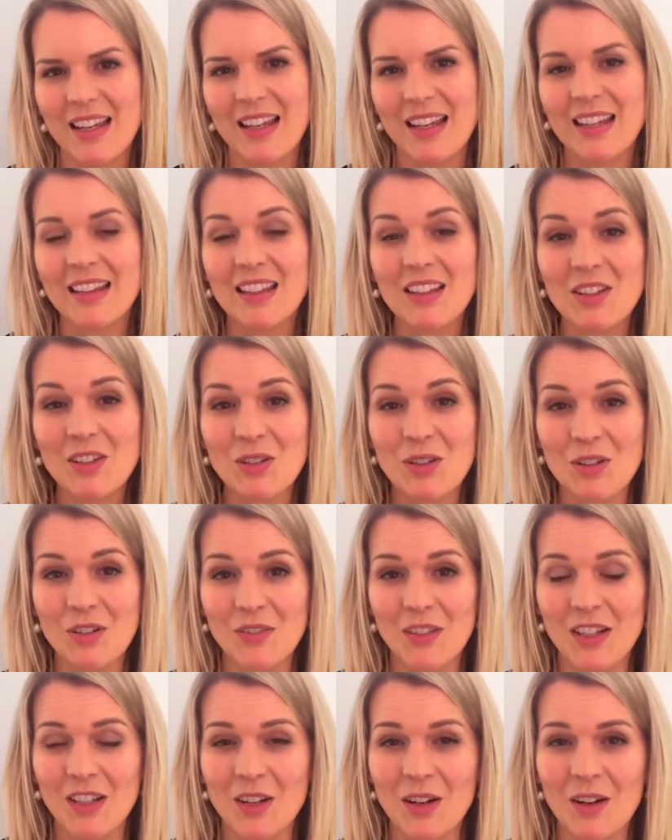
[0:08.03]
In this short
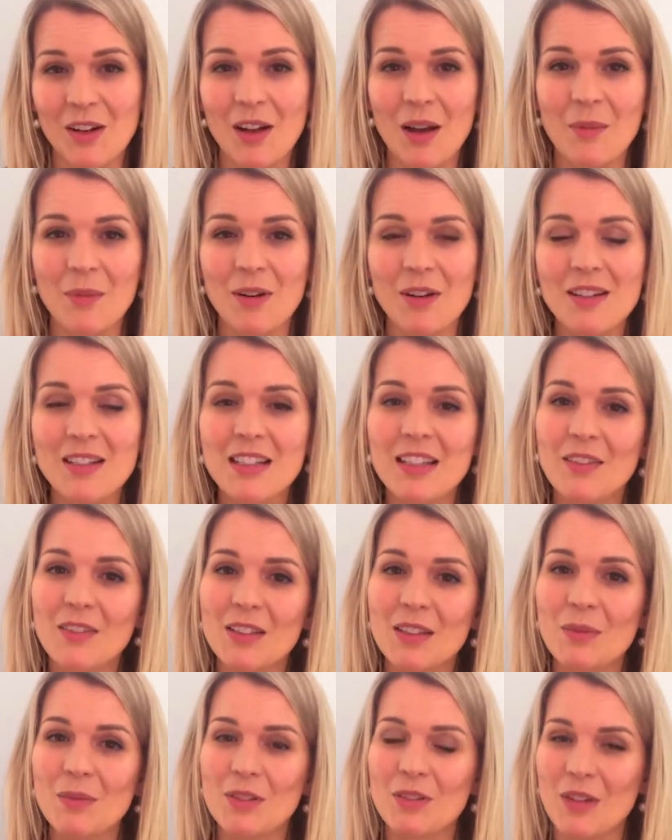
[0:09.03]
video, I'm going to give
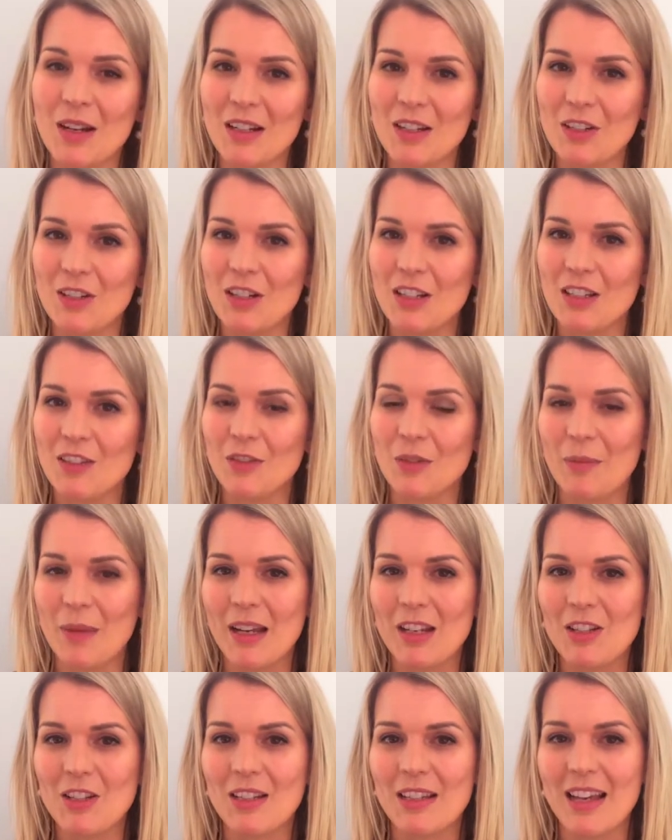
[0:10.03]
some strategies for
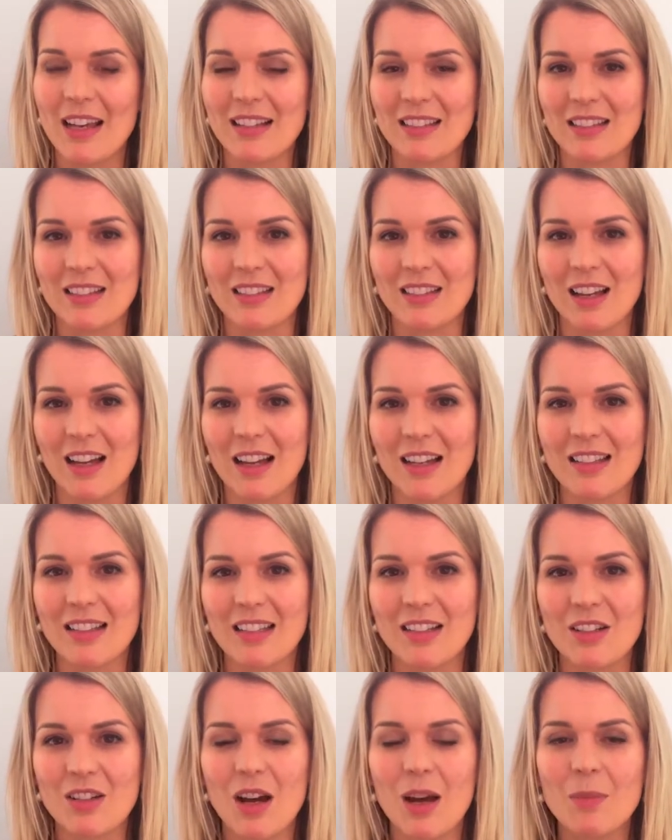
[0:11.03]
managing exercise
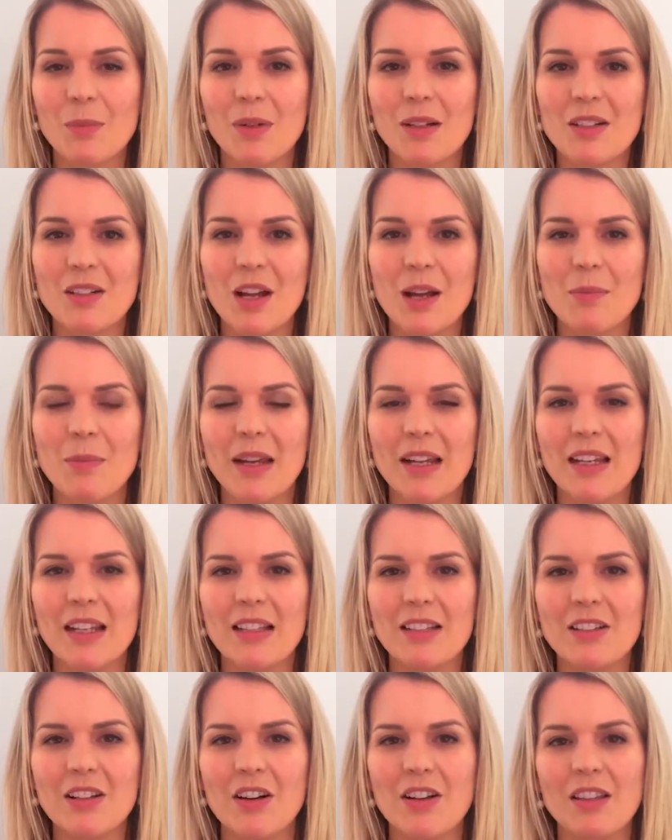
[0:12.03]
in type 1
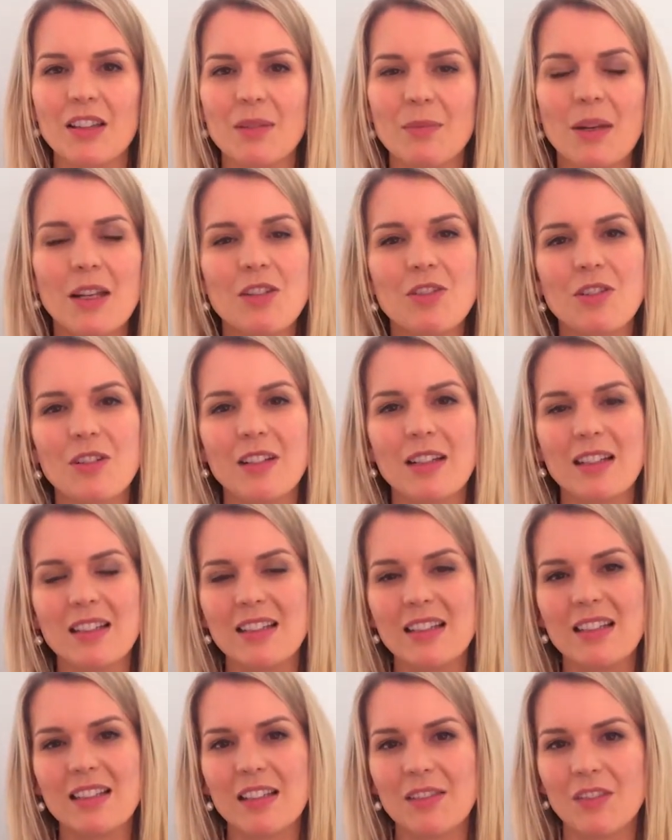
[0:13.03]
diabetes on the Medtronic
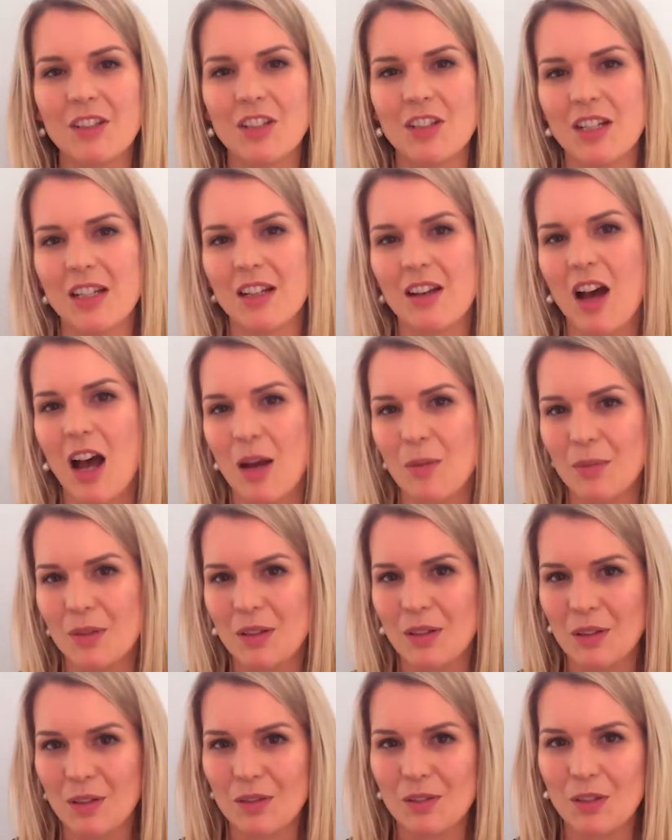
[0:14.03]
670G hybrid
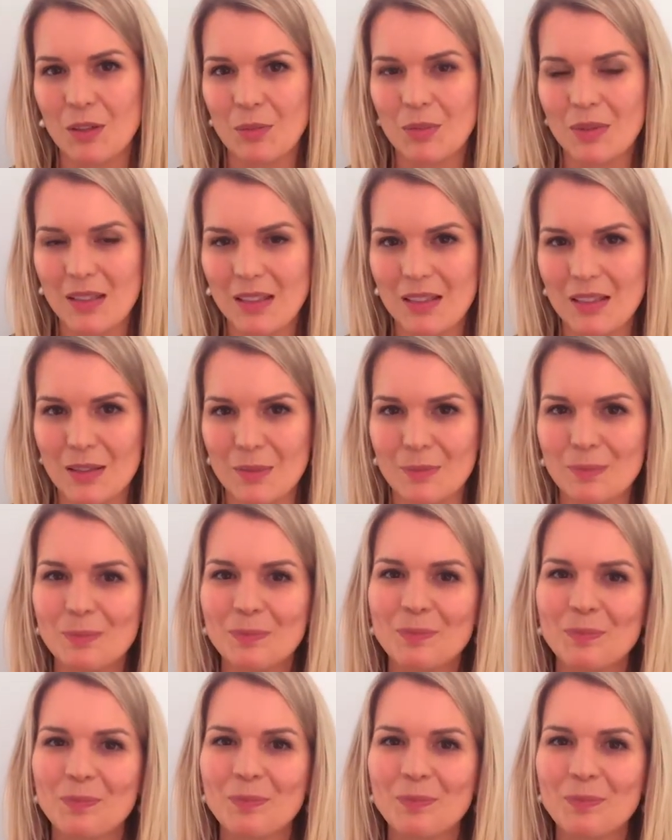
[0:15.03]
closed-loop system.